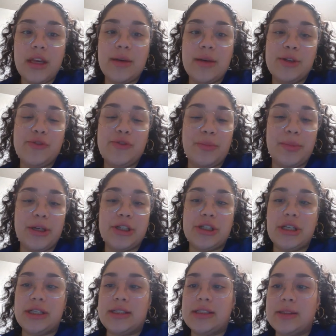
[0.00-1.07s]
image
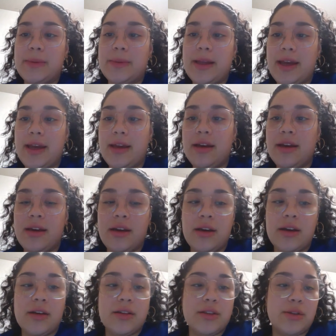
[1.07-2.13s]
formation and display.
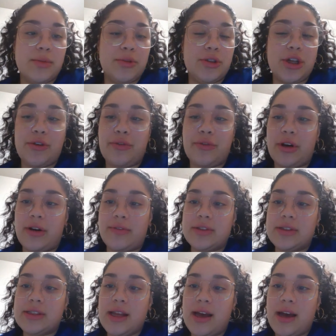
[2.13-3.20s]
So I'm just going to read off
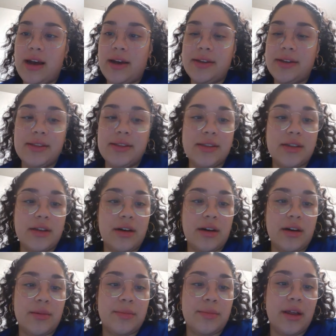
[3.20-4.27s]
the slides.
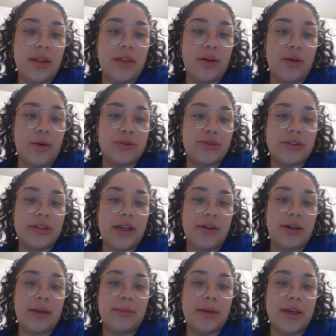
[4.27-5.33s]
The
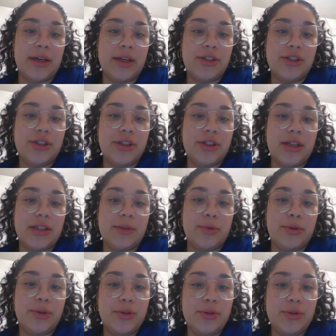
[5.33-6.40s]
ultrasound image is
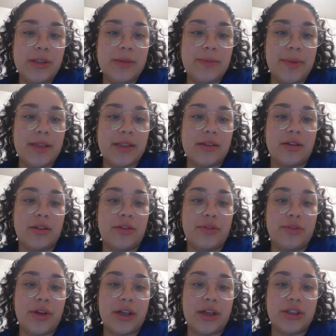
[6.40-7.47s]
produced based on the
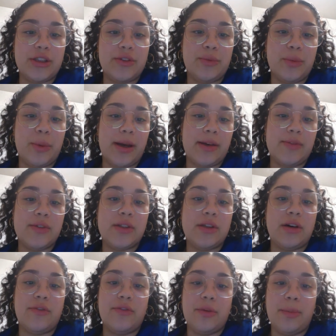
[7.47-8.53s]
reflection of waves
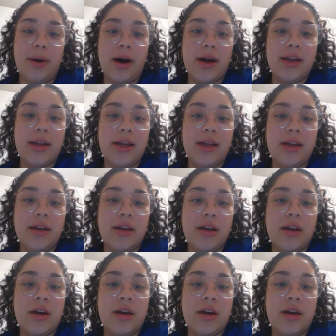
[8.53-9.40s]
of the body